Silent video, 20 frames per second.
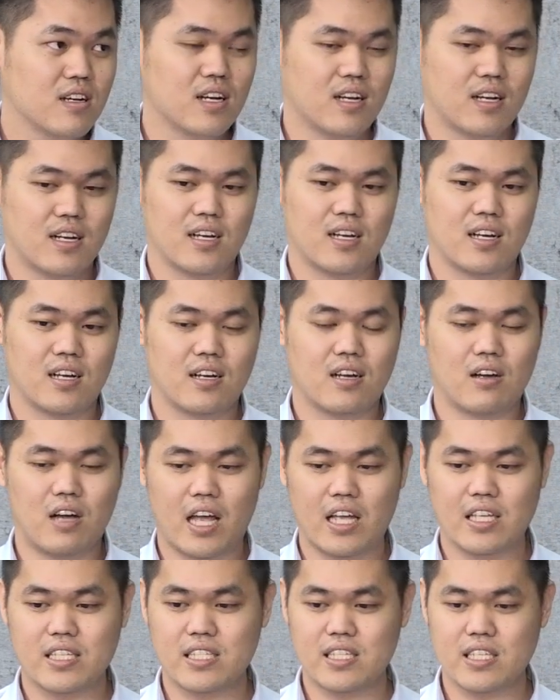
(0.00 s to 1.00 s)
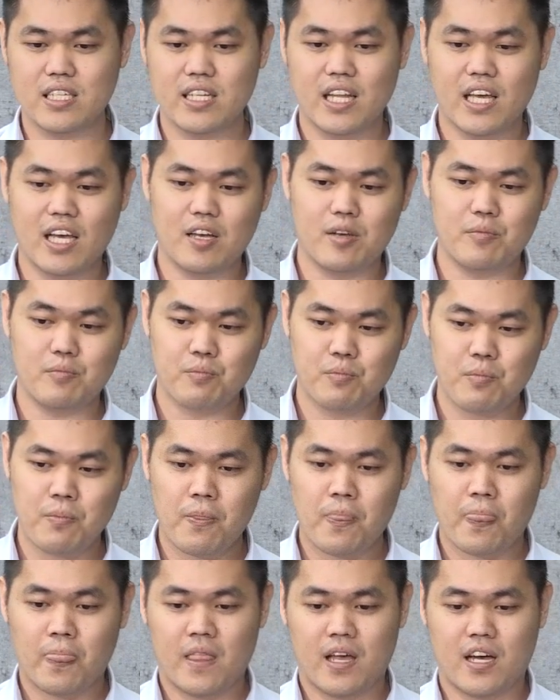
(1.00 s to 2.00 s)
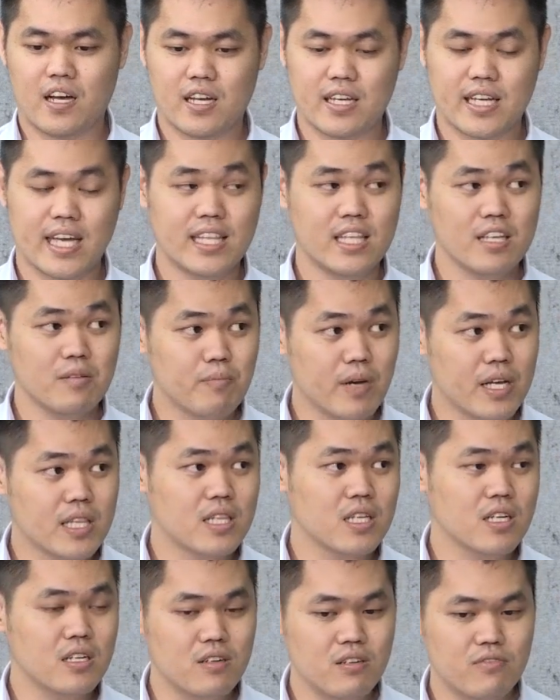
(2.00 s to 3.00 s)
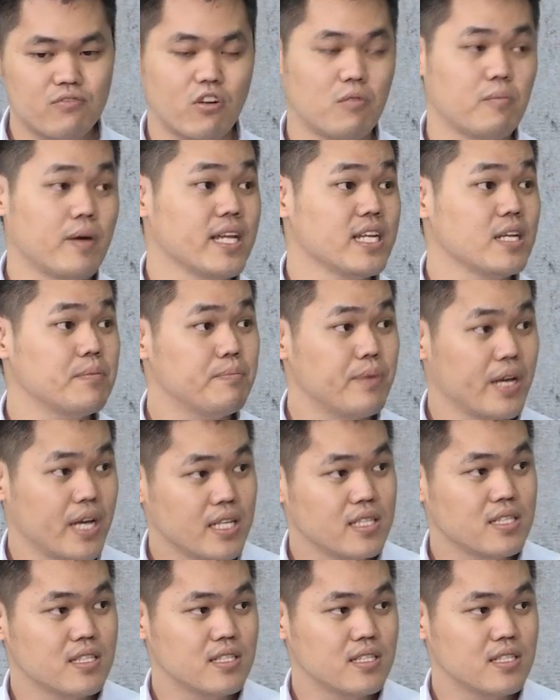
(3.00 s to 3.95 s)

I see them getting better from any pains.